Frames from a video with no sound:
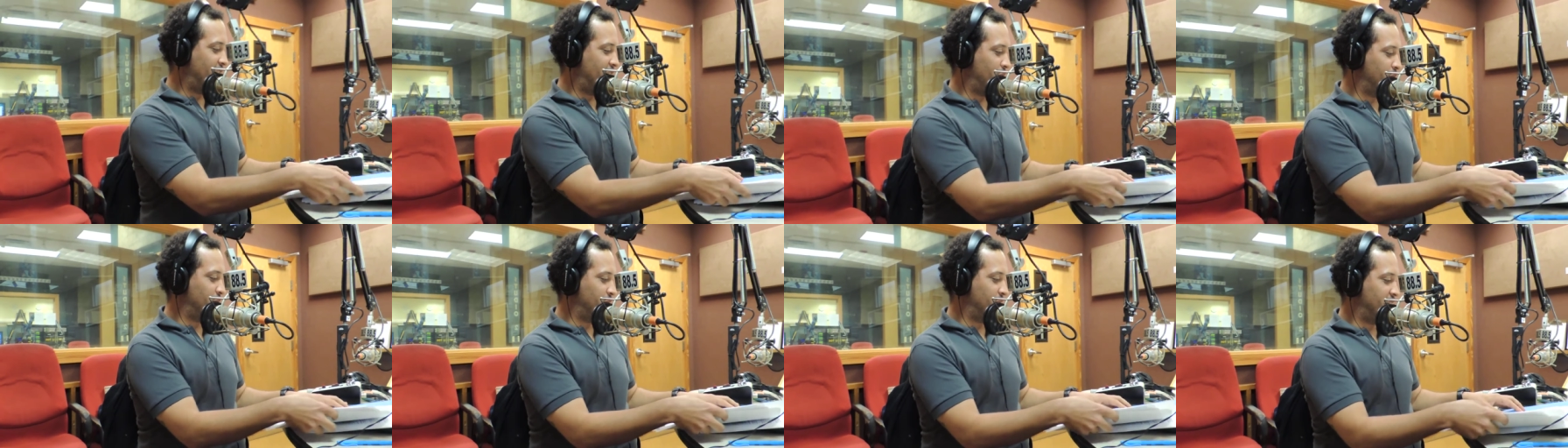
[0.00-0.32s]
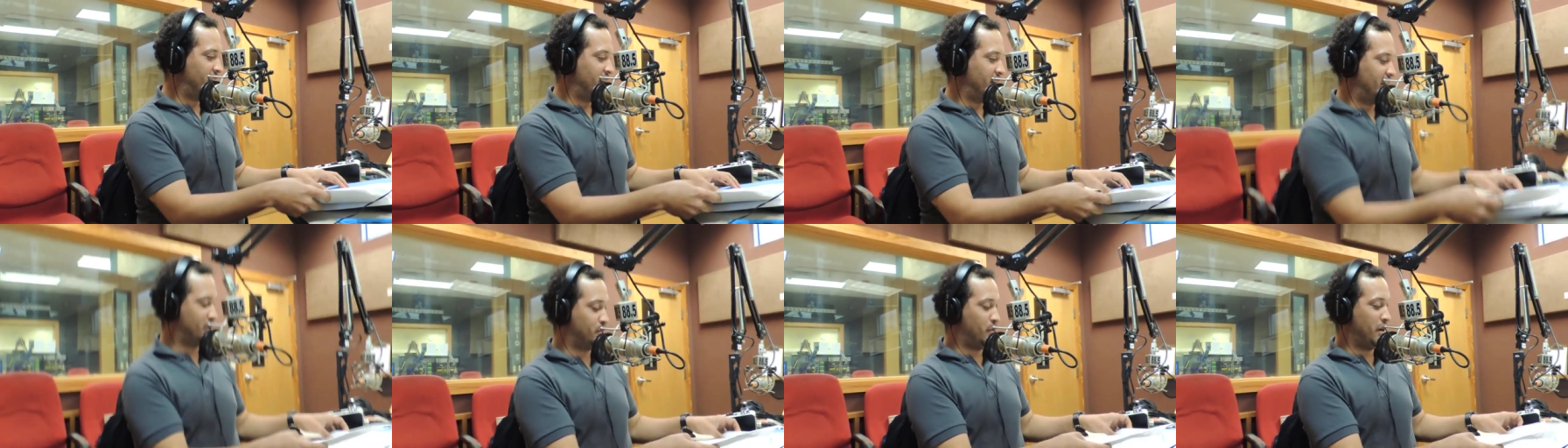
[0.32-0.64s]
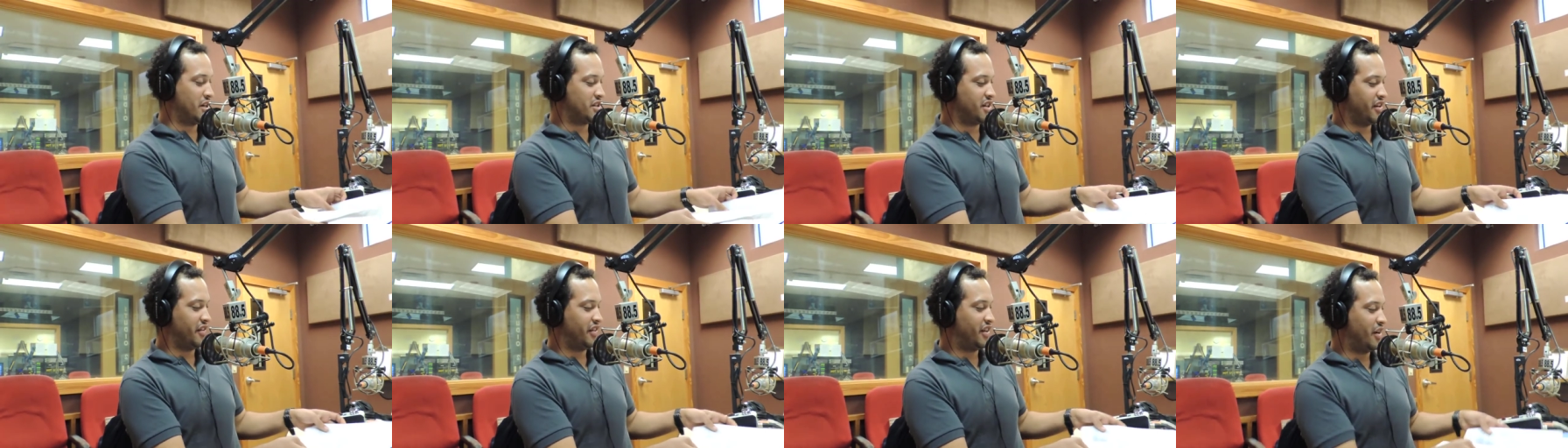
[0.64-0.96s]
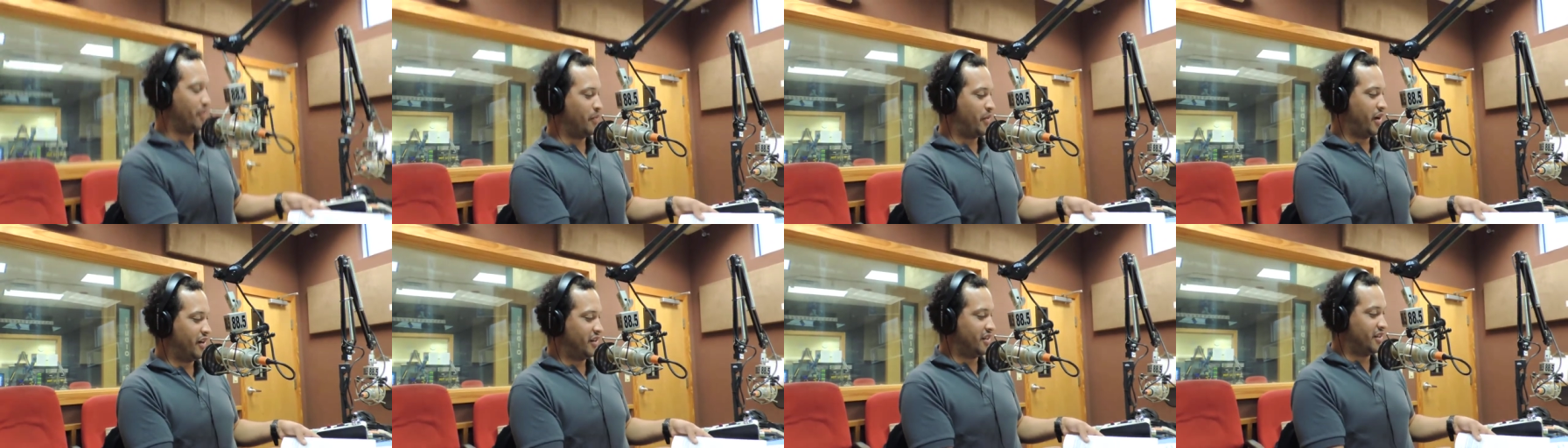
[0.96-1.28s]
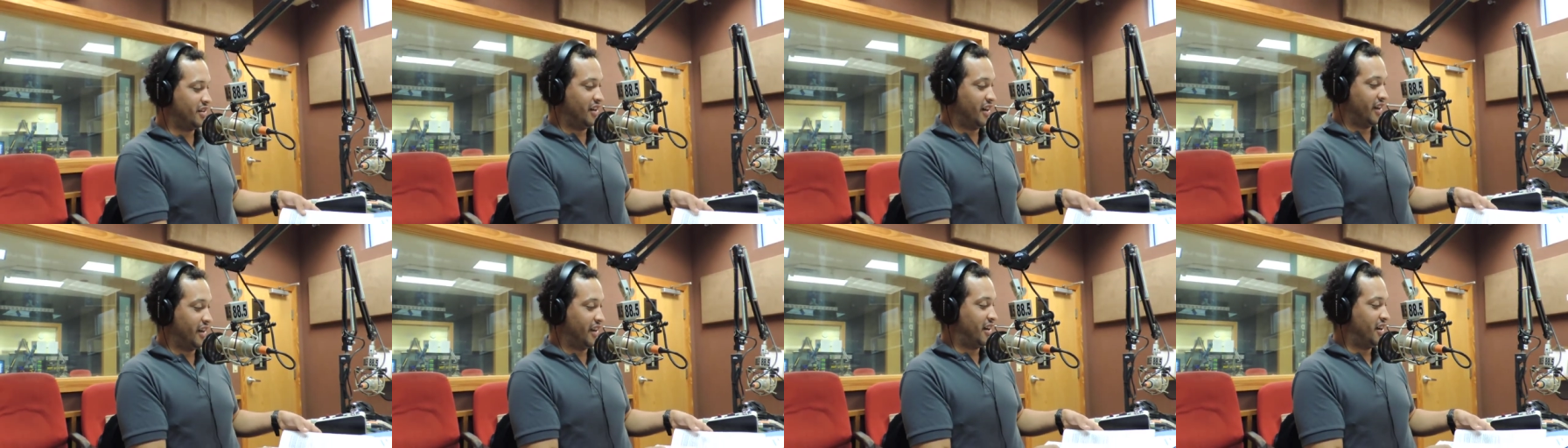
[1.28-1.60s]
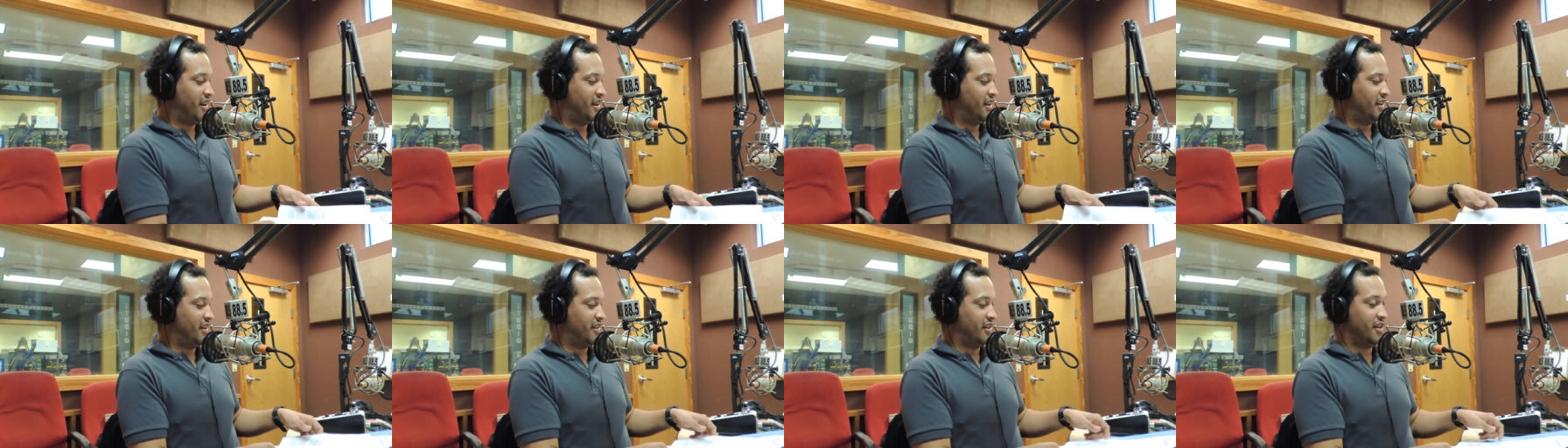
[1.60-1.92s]
um, especially compared to like
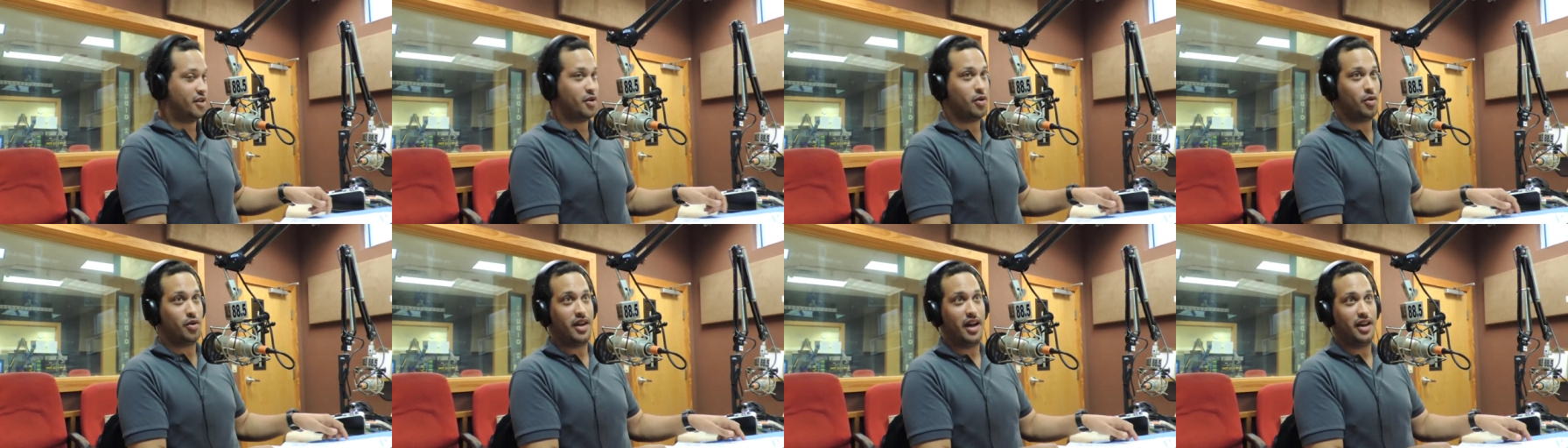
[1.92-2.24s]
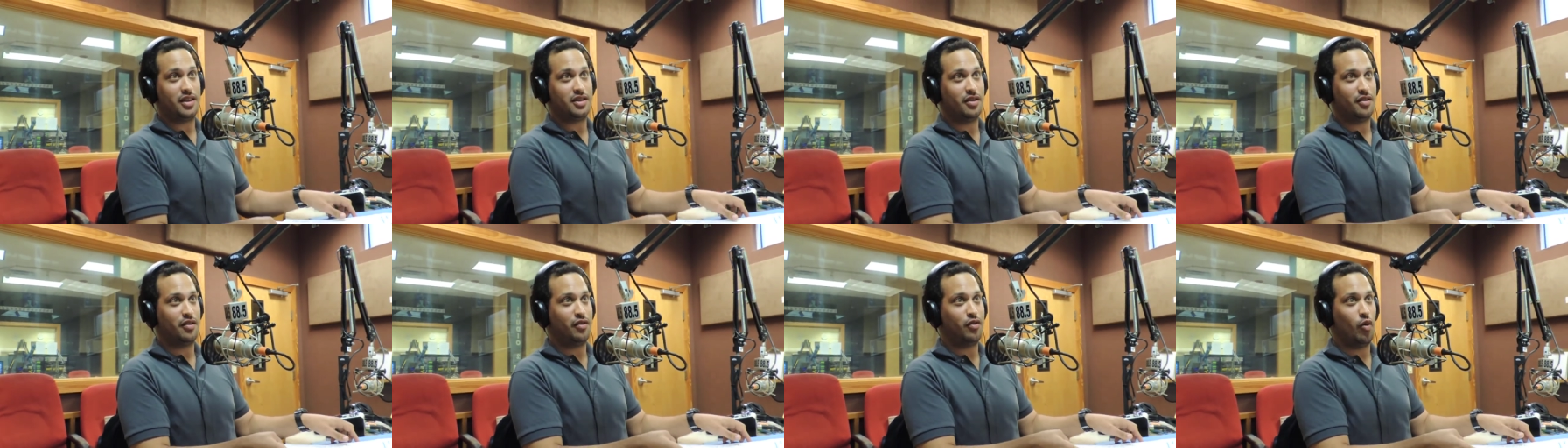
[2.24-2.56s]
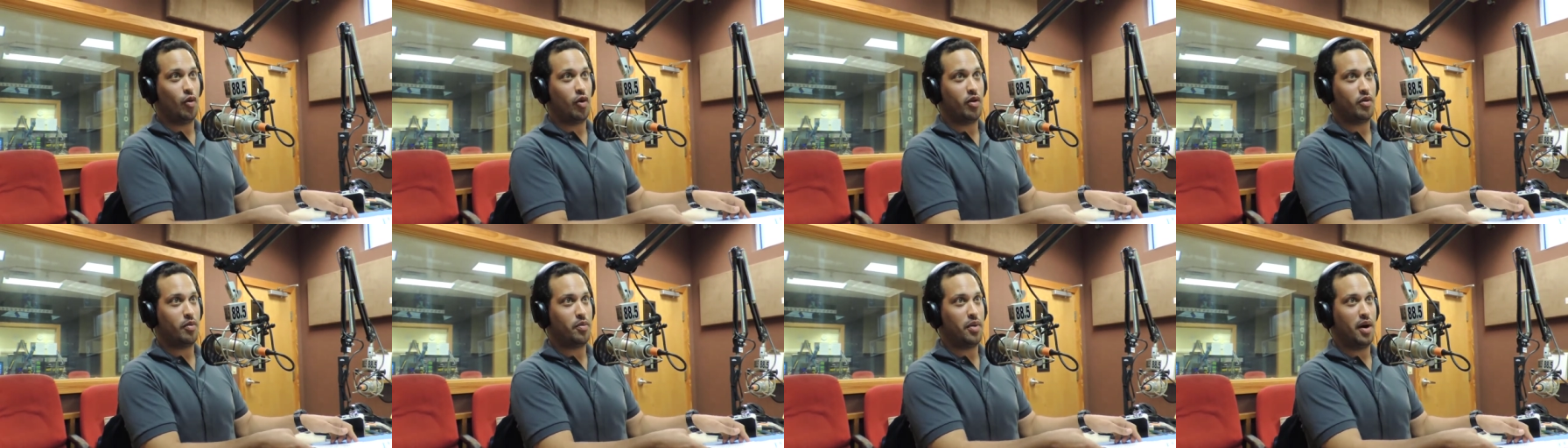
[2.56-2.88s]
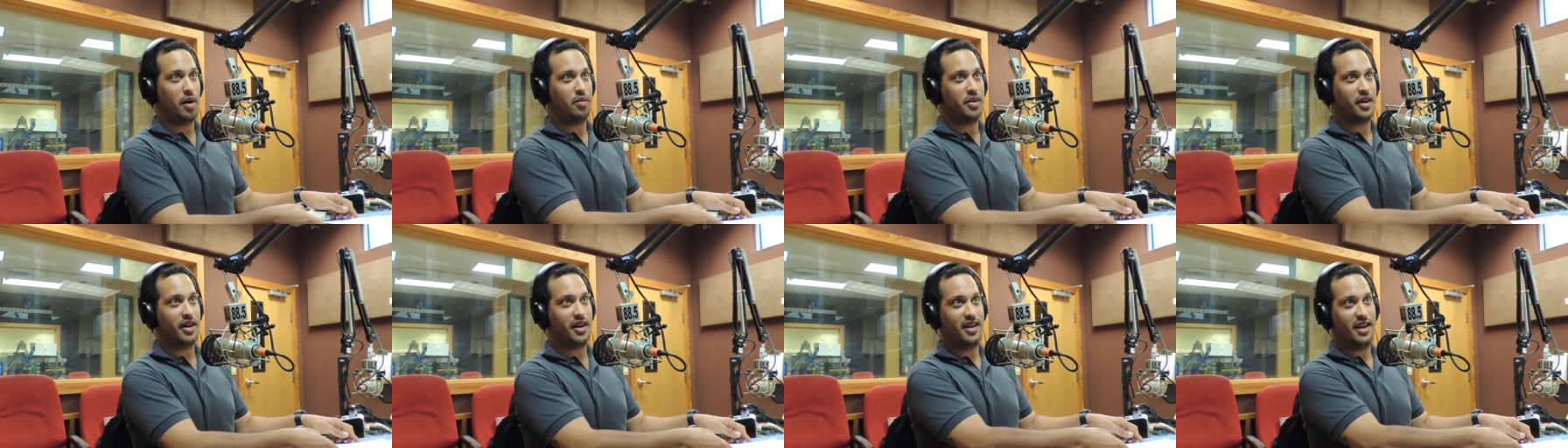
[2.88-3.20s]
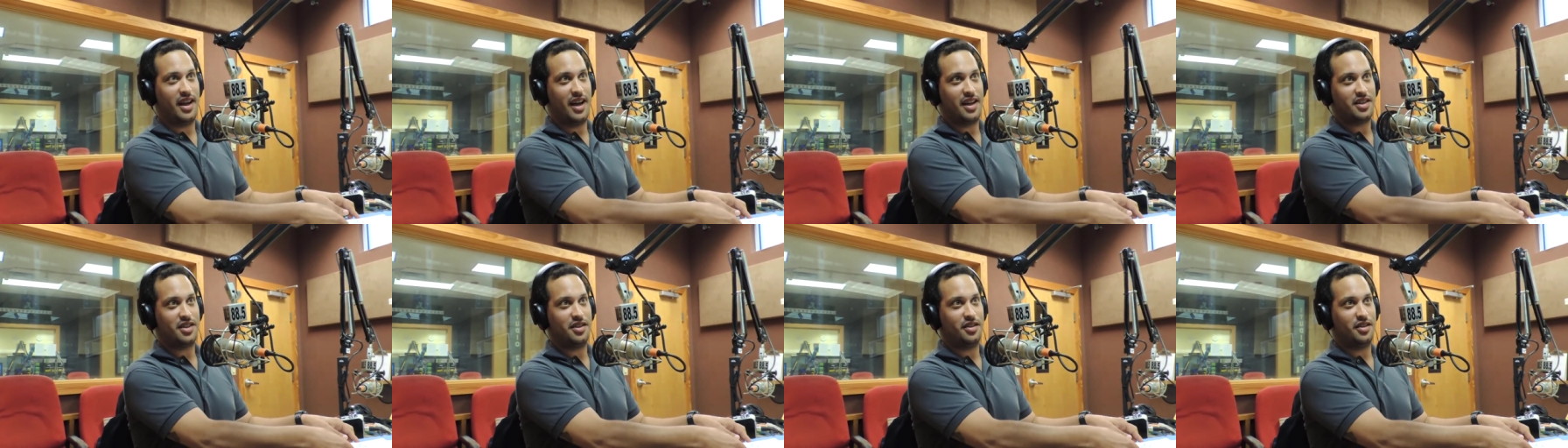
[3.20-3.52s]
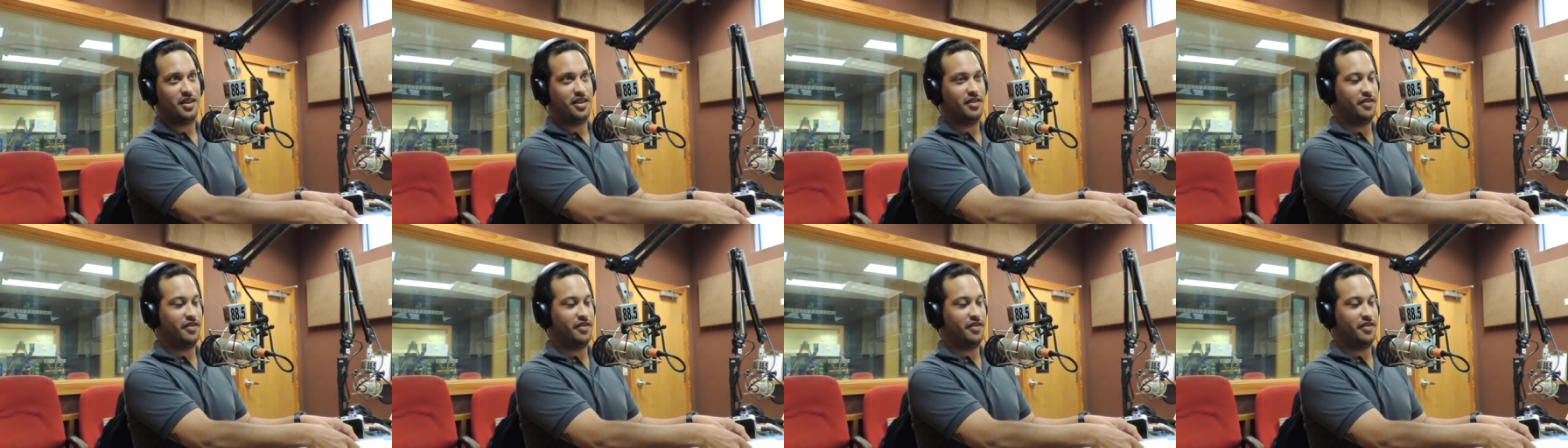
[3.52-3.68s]
the 2004 Republican National